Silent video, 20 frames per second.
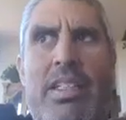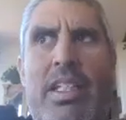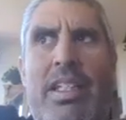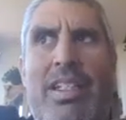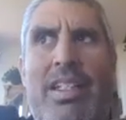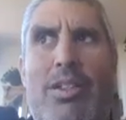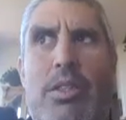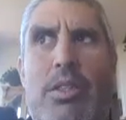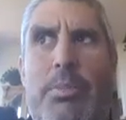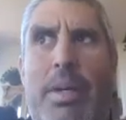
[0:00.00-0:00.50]

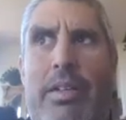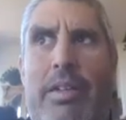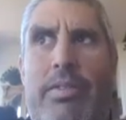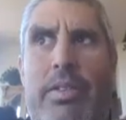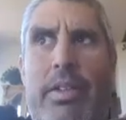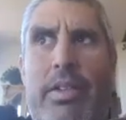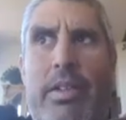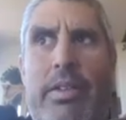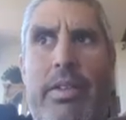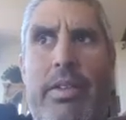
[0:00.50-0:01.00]
lose
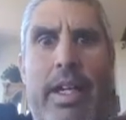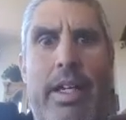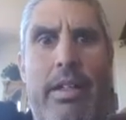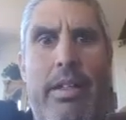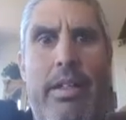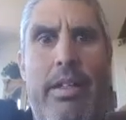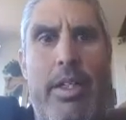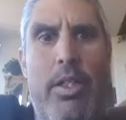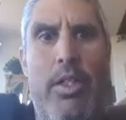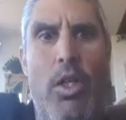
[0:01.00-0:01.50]
Mayfield.
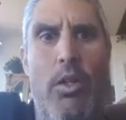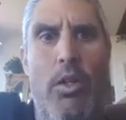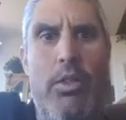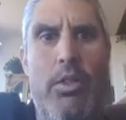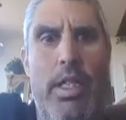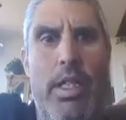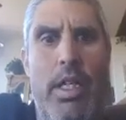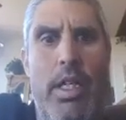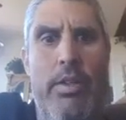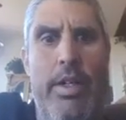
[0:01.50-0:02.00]
They chose
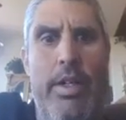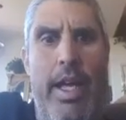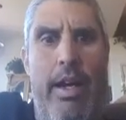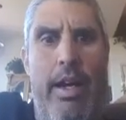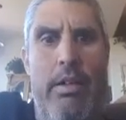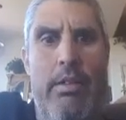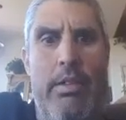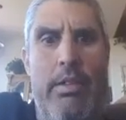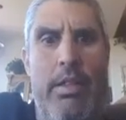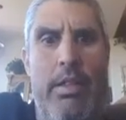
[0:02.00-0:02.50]
to go
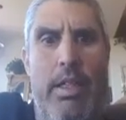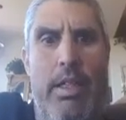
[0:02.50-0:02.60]
down.